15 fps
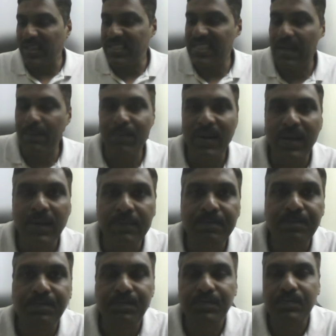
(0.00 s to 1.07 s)
example,
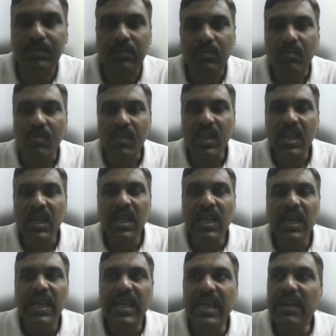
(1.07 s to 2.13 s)

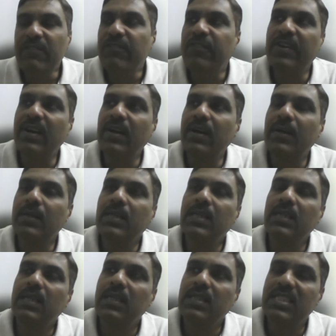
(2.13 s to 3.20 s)
if
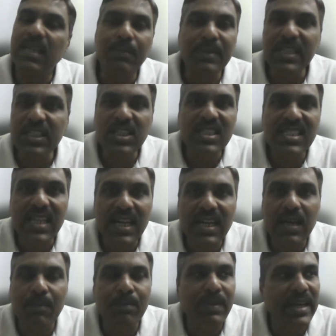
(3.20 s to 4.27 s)
some teachers are
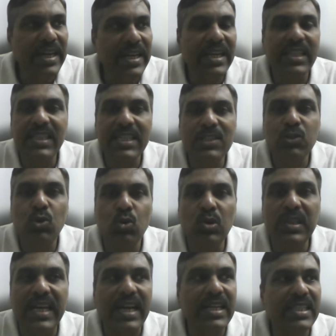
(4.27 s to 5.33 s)
complaining in the
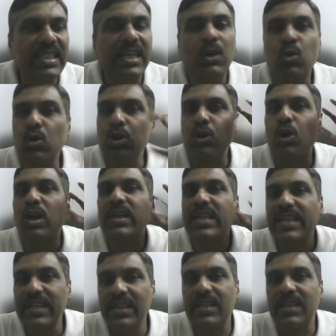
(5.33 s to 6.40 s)
school that they could not
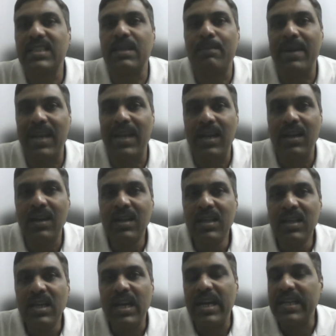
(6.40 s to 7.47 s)
hear the bell
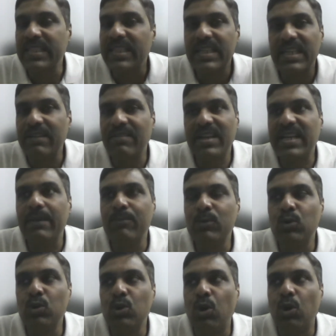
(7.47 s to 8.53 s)
and they never came
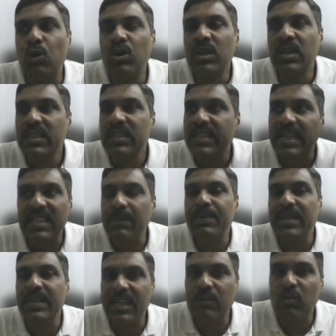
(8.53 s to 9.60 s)
to know that the
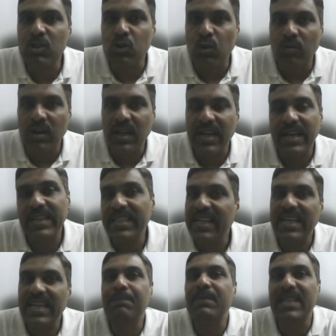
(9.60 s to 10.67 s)
period was over and they
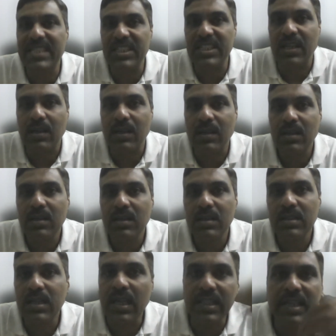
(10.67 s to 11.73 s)
kept teaching.
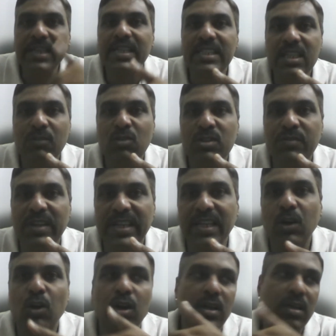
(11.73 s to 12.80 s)
The other teacher was
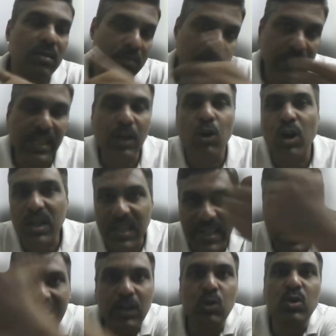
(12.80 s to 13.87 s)
waiting or they got
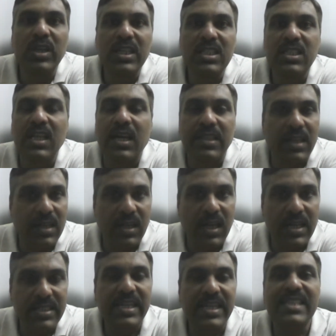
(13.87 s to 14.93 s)
late to reach the other
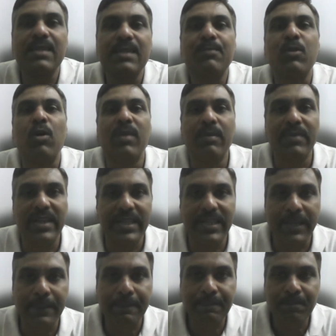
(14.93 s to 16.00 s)
class. That's the problem
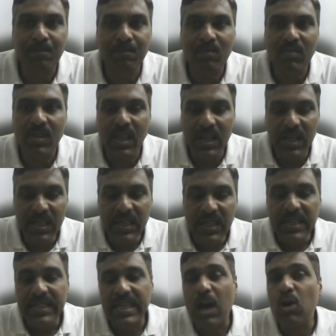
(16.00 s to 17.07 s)
area.
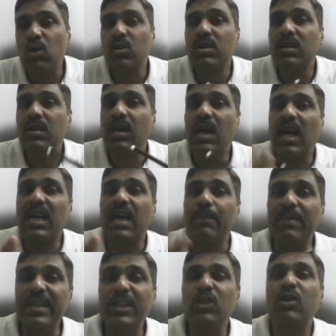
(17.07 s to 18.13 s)
Now, a
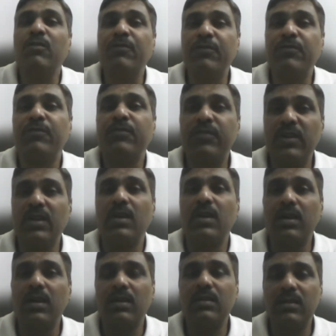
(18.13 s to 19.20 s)
committee of
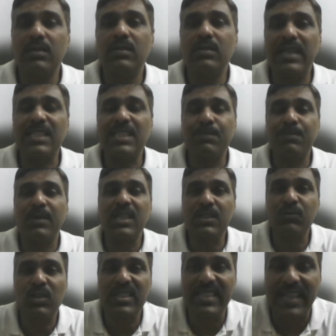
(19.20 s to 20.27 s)
experts
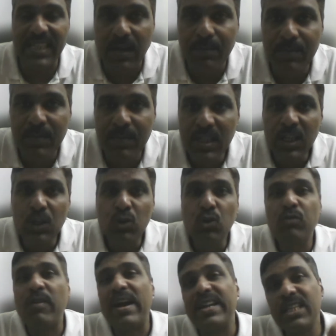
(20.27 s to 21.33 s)
was set up to
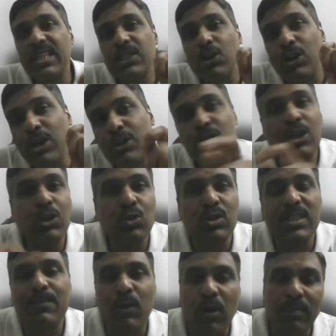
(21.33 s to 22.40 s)
find the solution to
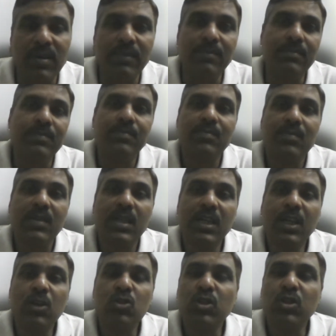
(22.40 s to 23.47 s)
this problem.
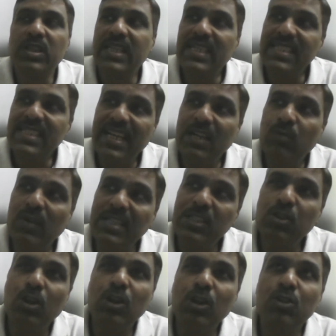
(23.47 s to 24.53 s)
So they said one
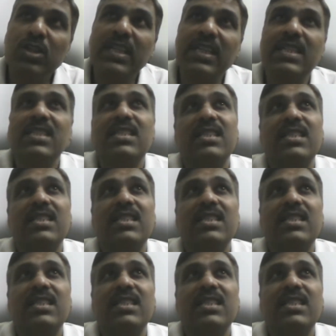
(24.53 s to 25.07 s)
solution is